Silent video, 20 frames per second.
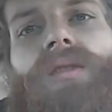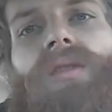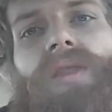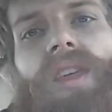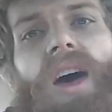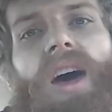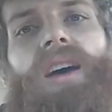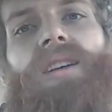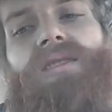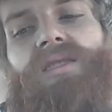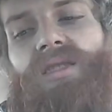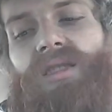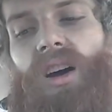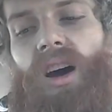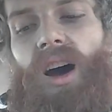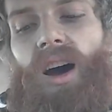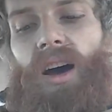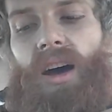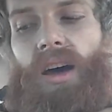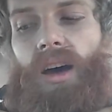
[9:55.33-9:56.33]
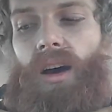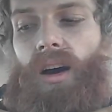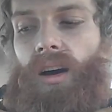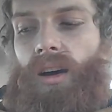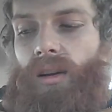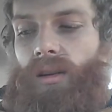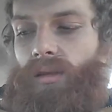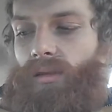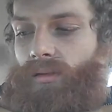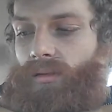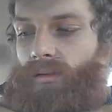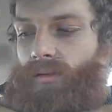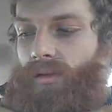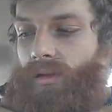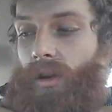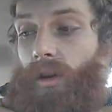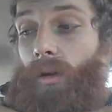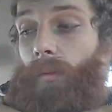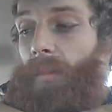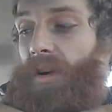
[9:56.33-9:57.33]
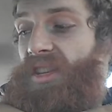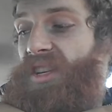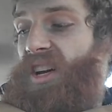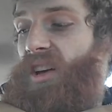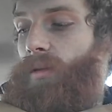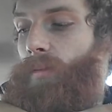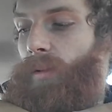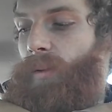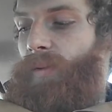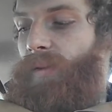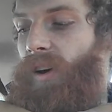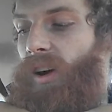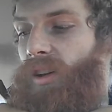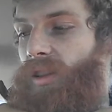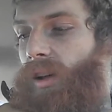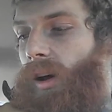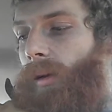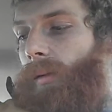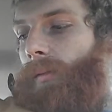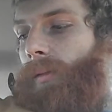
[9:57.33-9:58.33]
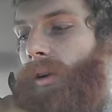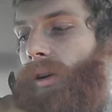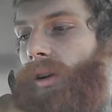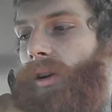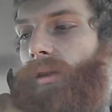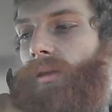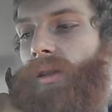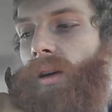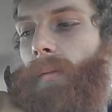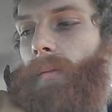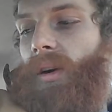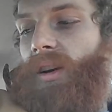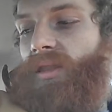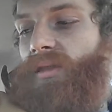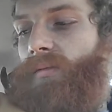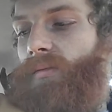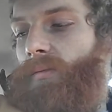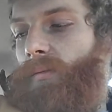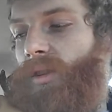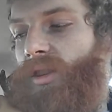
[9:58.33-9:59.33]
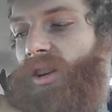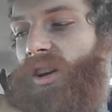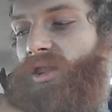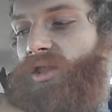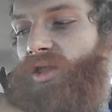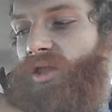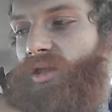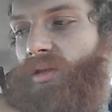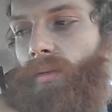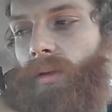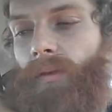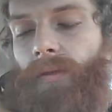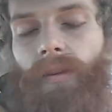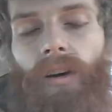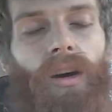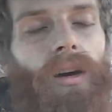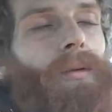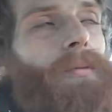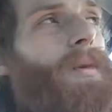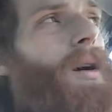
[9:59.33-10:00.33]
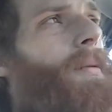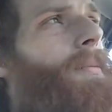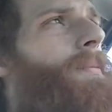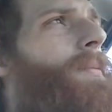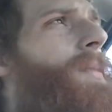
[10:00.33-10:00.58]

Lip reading: that I my teeth were fucked up, or that my dentures were fucking up,